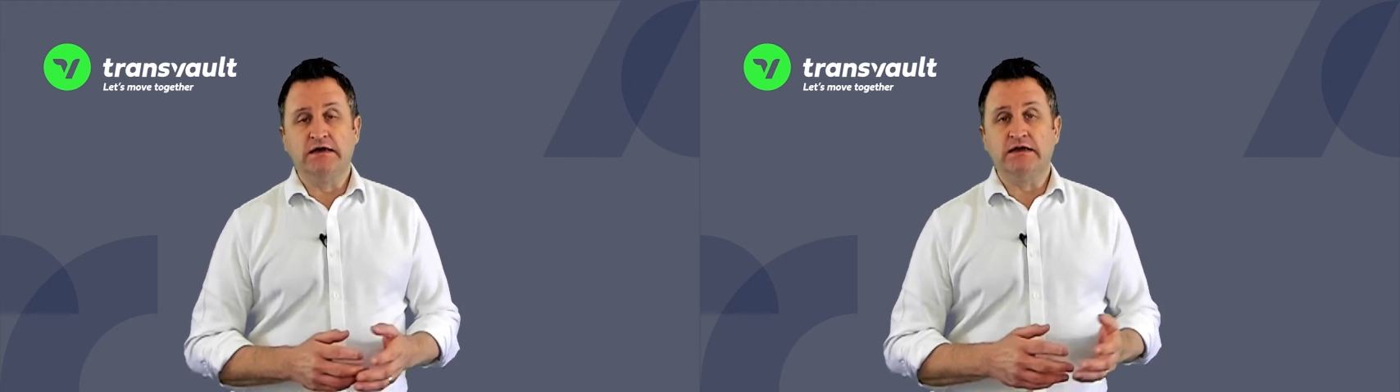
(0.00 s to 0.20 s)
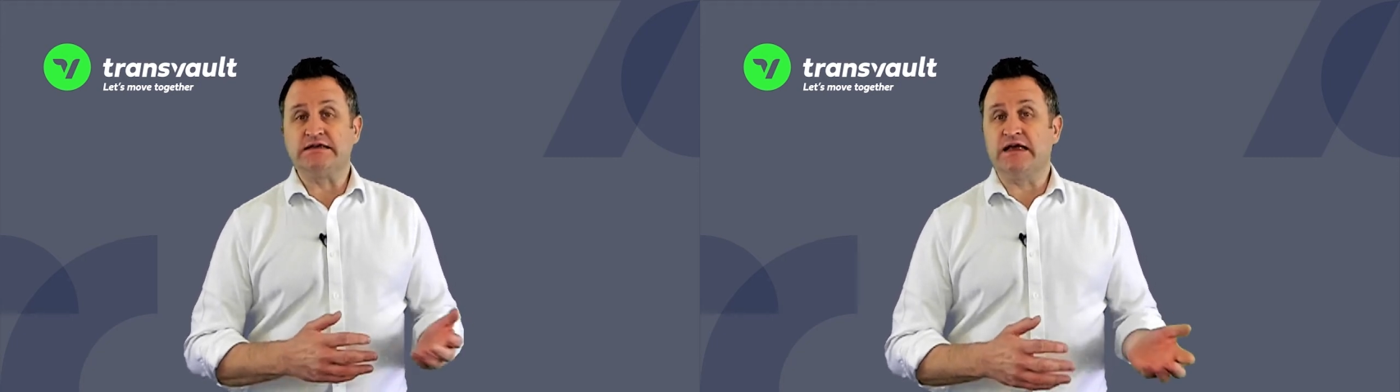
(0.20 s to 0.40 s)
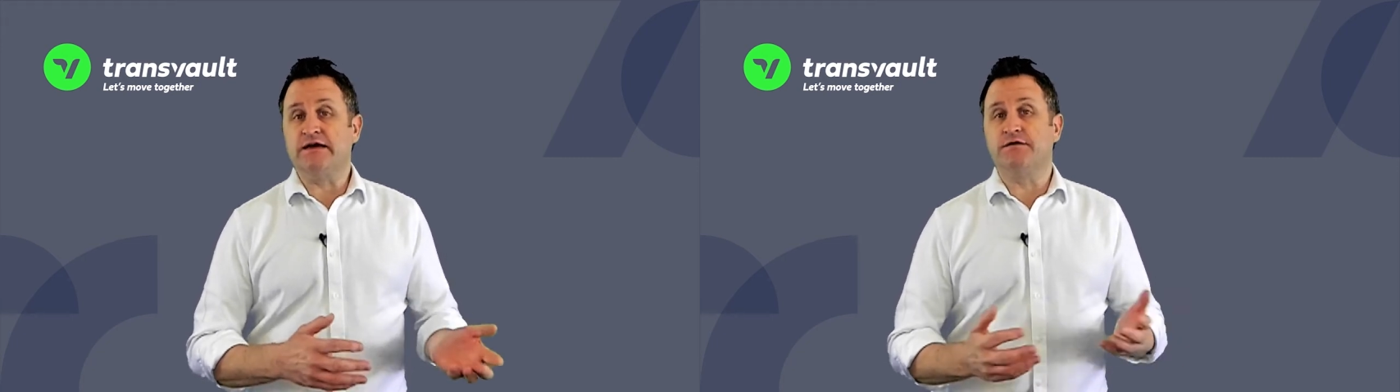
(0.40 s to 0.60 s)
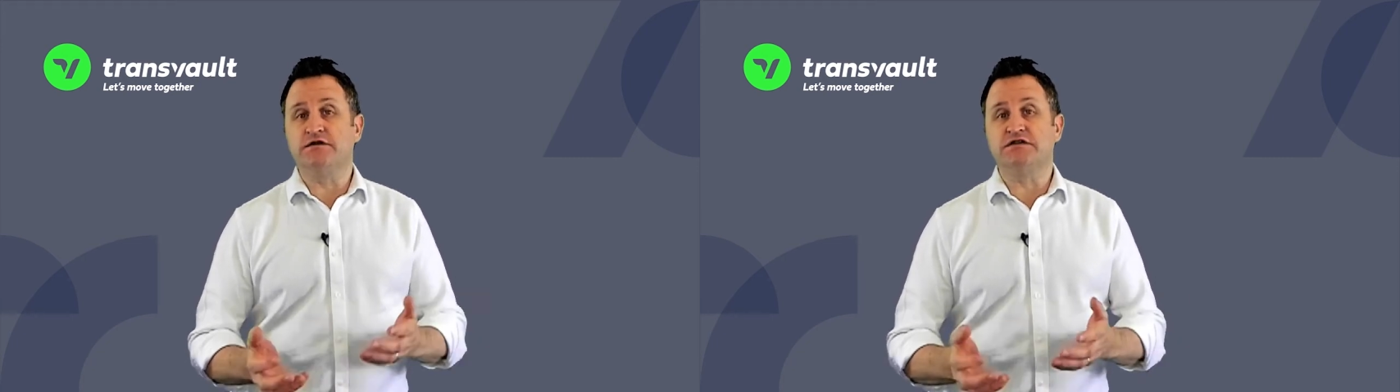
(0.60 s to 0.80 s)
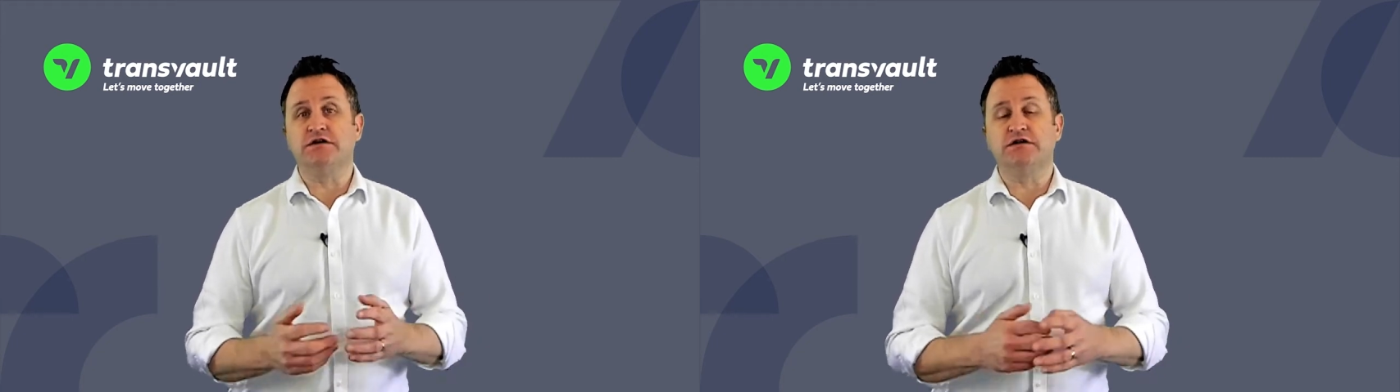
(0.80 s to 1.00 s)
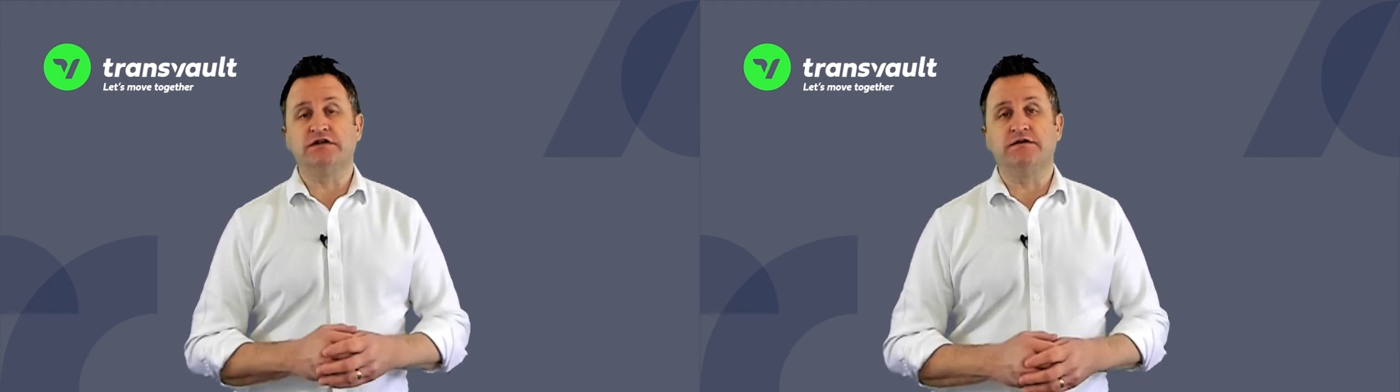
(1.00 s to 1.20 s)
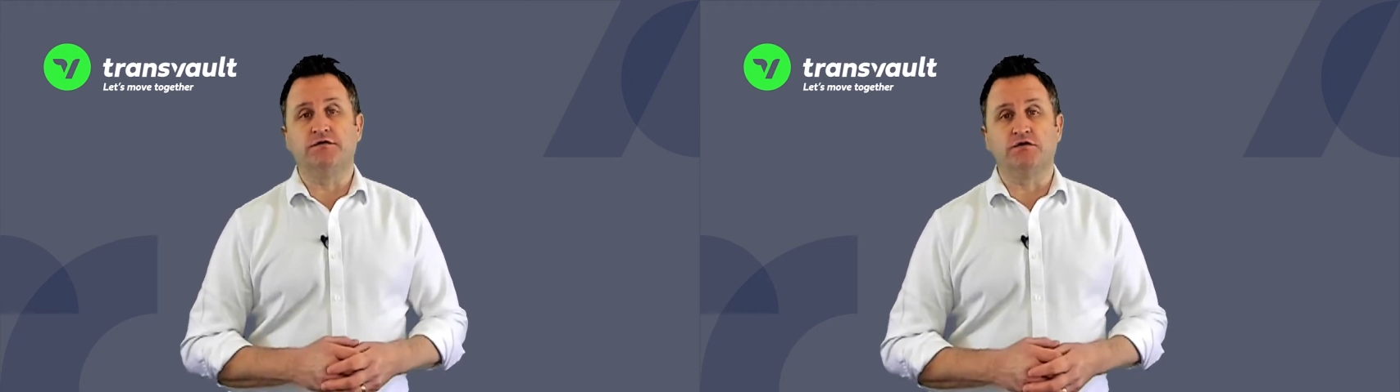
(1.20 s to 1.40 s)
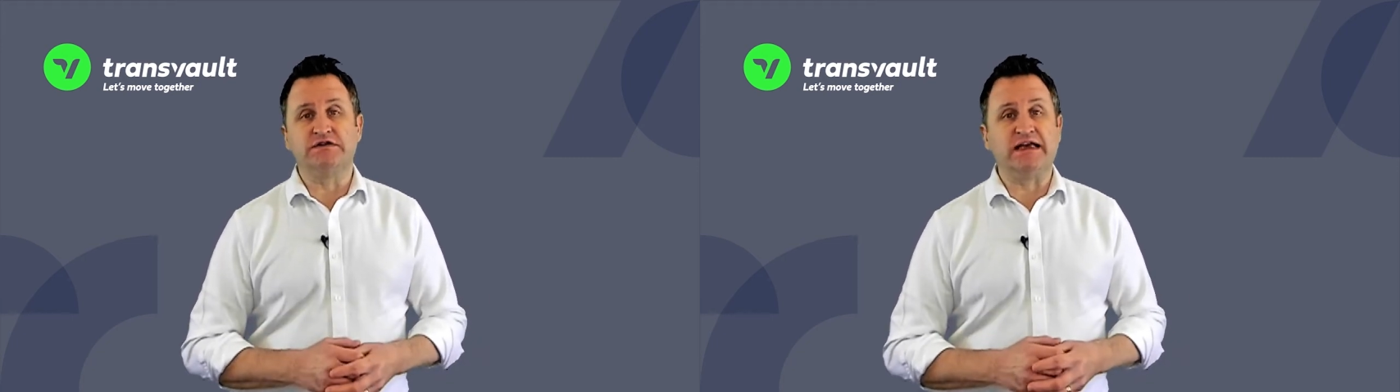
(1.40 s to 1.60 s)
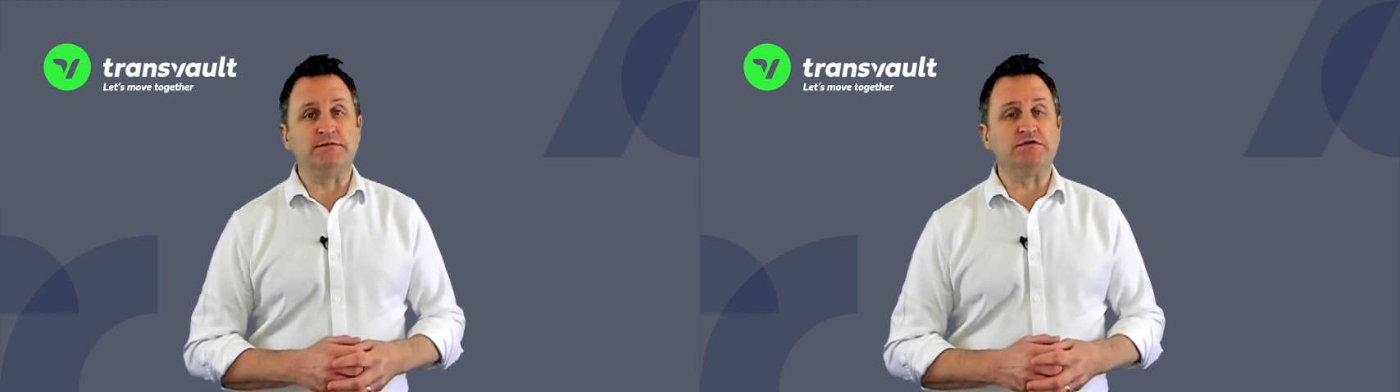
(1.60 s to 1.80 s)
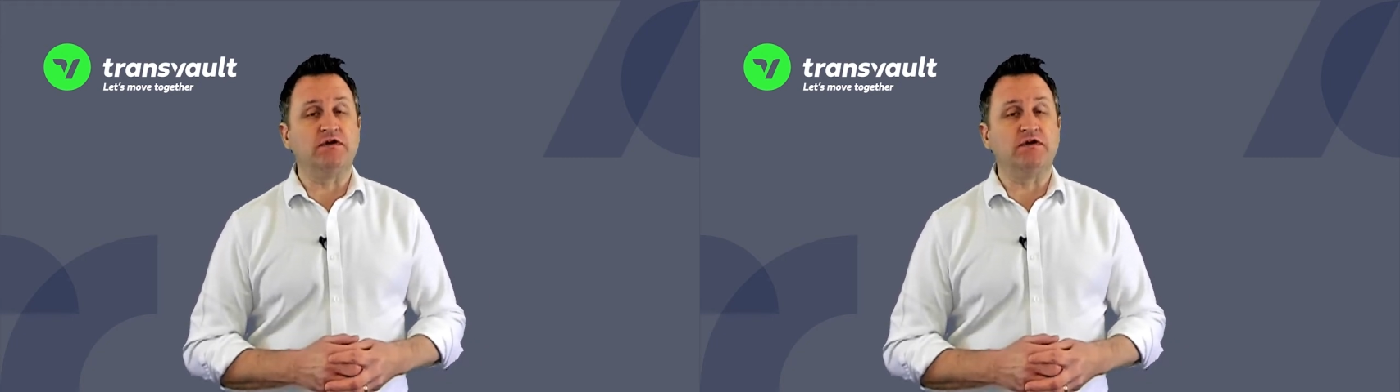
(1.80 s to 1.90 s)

There's even searching for Teams